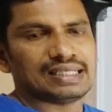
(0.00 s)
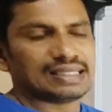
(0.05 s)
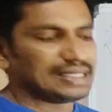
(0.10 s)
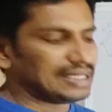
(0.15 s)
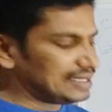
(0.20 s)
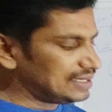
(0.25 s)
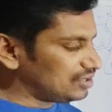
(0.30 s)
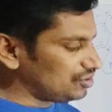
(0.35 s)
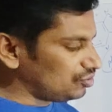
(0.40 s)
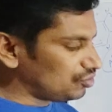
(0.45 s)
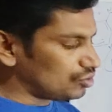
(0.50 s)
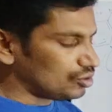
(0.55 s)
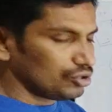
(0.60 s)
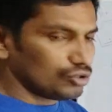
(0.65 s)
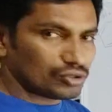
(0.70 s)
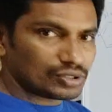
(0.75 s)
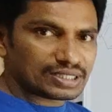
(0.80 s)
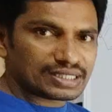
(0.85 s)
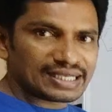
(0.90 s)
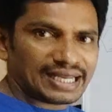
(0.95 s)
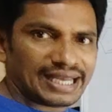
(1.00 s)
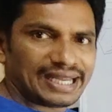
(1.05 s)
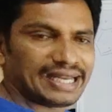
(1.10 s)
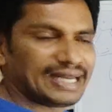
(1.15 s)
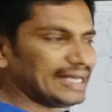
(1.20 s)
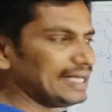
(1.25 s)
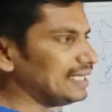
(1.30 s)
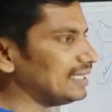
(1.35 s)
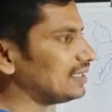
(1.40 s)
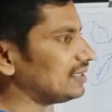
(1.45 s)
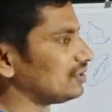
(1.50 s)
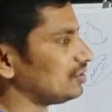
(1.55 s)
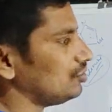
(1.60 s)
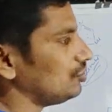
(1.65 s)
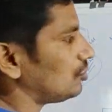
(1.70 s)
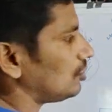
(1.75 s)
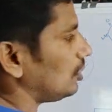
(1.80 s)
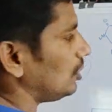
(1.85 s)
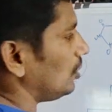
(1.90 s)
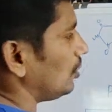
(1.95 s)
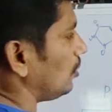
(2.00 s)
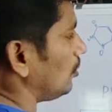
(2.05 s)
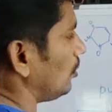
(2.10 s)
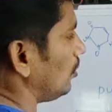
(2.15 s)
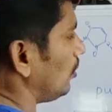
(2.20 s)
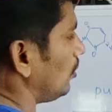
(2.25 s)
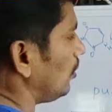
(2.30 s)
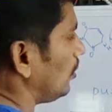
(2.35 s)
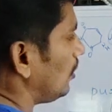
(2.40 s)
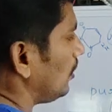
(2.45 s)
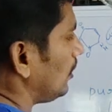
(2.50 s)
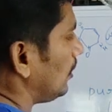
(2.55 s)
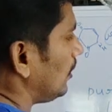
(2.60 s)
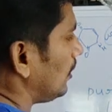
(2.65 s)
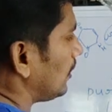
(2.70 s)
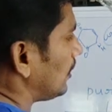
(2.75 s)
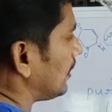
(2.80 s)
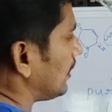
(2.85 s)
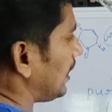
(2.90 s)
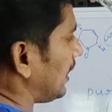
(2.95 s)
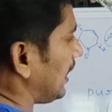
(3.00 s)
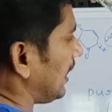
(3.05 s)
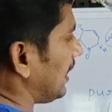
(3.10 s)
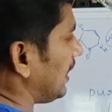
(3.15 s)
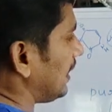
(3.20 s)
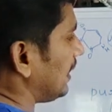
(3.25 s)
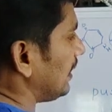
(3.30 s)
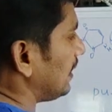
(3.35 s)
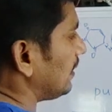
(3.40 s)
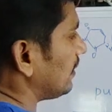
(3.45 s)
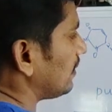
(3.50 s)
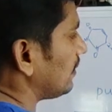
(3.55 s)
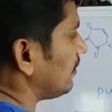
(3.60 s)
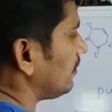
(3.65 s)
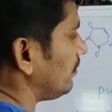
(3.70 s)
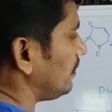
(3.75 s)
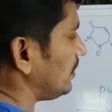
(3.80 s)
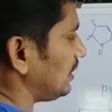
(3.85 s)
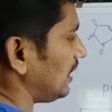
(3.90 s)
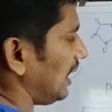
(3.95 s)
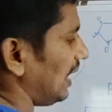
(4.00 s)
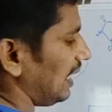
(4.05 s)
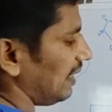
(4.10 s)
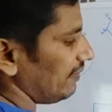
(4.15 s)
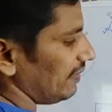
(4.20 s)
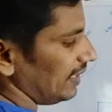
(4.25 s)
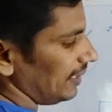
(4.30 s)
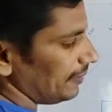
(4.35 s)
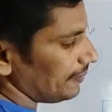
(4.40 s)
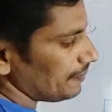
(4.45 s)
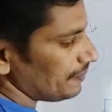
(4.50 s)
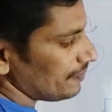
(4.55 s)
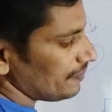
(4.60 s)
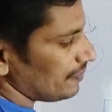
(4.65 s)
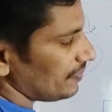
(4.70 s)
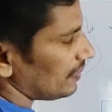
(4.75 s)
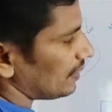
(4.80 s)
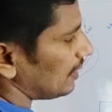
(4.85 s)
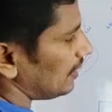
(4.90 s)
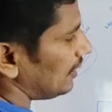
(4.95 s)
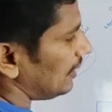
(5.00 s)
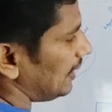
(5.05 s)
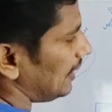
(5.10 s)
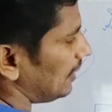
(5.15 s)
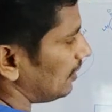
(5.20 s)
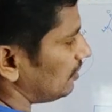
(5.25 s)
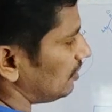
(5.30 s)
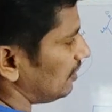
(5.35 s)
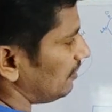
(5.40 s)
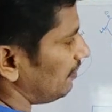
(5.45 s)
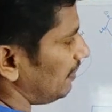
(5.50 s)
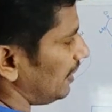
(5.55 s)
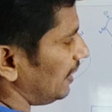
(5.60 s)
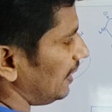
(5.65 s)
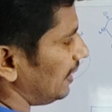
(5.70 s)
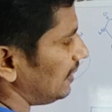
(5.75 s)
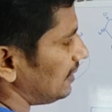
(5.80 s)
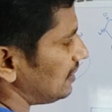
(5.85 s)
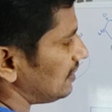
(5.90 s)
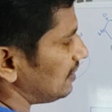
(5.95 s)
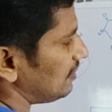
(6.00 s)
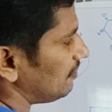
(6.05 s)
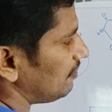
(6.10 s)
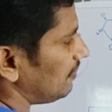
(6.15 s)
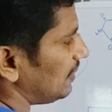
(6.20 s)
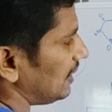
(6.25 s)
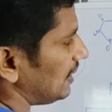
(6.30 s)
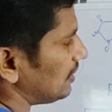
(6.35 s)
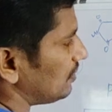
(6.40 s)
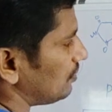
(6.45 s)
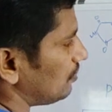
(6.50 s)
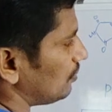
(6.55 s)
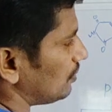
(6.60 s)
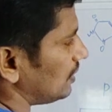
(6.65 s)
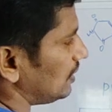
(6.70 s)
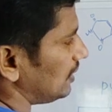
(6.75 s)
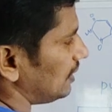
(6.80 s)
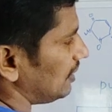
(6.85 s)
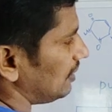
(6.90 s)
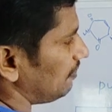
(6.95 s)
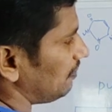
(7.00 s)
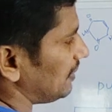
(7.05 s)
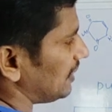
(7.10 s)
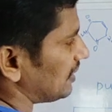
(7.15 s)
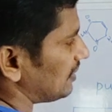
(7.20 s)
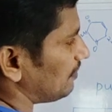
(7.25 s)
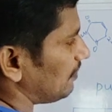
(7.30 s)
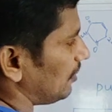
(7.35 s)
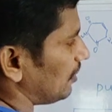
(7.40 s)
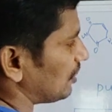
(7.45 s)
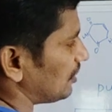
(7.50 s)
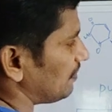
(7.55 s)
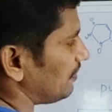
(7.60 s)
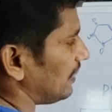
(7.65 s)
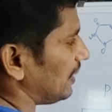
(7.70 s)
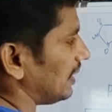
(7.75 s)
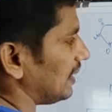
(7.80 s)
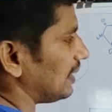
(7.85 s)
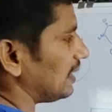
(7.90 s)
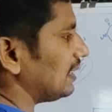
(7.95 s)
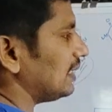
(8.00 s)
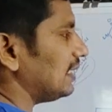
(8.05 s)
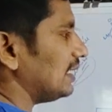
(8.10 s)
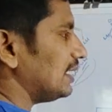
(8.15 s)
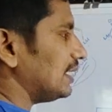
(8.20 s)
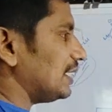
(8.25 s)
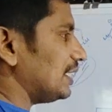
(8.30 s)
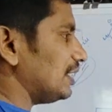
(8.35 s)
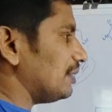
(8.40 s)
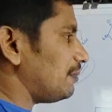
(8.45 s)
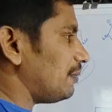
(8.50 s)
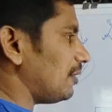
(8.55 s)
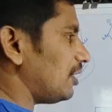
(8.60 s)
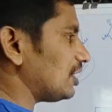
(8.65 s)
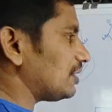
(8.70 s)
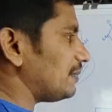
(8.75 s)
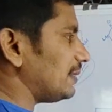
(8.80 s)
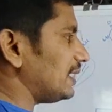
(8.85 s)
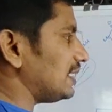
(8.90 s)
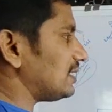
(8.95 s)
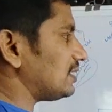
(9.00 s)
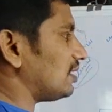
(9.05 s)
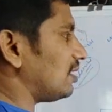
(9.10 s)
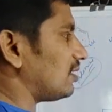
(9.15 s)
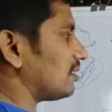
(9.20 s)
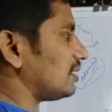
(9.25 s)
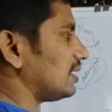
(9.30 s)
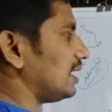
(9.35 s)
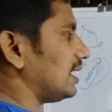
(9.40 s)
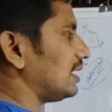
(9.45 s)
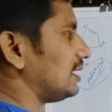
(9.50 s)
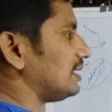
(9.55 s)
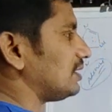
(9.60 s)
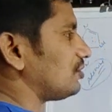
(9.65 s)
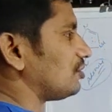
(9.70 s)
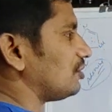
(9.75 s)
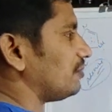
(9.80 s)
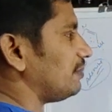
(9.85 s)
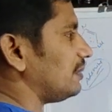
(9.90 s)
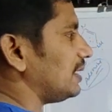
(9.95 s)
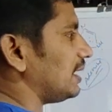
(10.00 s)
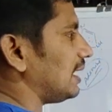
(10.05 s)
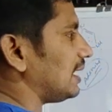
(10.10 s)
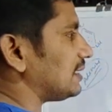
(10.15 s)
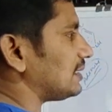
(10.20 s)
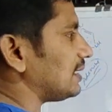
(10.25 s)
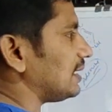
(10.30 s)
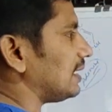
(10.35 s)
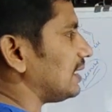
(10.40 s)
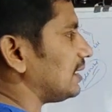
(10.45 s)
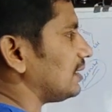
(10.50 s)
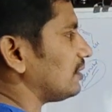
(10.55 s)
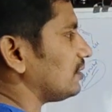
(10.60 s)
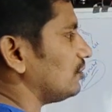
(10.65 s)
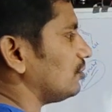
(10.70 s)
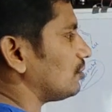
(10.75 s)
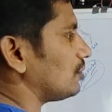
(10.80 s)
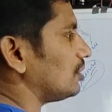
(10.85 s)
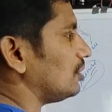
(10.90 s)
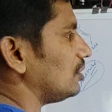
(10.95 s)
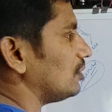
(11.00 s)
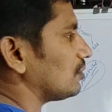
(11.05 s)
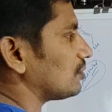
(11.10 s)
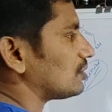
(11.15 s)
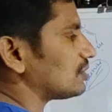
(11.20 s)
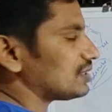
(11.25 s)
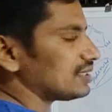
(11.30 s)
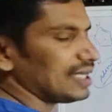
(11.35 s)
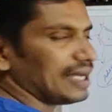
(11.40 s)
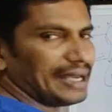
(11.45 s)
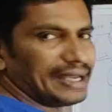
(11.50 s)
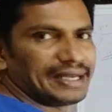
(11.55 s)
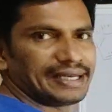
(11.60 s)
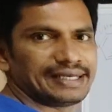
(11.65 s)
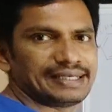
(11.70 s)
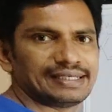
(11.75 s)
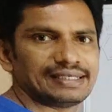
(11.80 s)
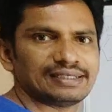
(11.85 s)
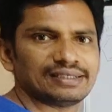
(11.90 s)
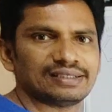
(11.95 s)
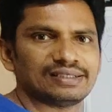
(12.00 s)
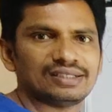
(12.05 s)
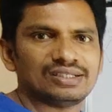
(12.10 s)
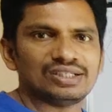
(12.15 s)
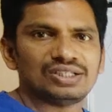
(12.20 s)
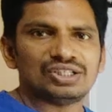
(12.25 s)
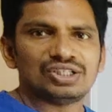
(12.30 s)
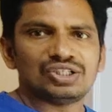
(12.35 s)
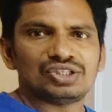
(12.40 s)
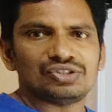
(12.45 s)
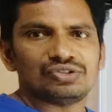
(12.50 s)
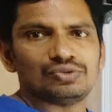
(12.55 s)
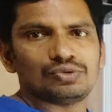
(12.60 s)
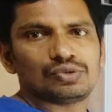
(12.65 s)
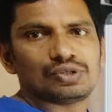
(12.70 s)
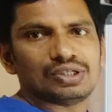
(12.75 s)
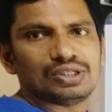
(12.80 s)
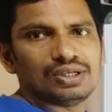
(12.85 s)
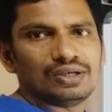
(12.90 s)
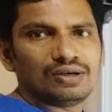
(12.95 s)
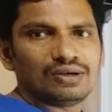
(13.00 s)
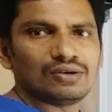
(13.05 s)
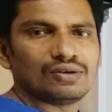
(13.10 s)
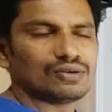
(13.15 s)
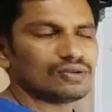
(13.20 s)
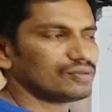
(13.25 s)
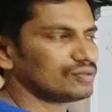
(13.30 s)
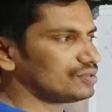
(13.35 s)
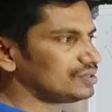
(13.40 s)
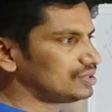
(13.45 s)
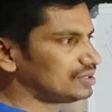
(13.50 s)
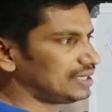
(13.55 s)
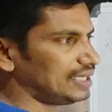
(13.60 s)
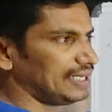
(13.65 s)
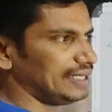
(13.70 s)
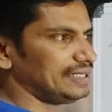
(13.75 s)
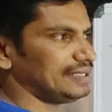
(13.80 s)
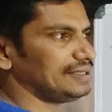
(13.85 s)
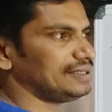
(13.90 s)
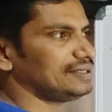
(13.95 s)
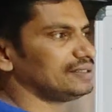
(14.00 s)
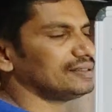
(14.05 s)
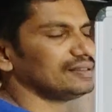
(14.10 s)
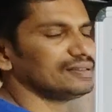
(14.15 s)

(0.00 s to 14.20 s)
That is nucleotide. Nucleotide, which have a nitrogen base plus sugar plus phosphate. If phosphate is not there, this should be as a nucleoside. Nucleoside.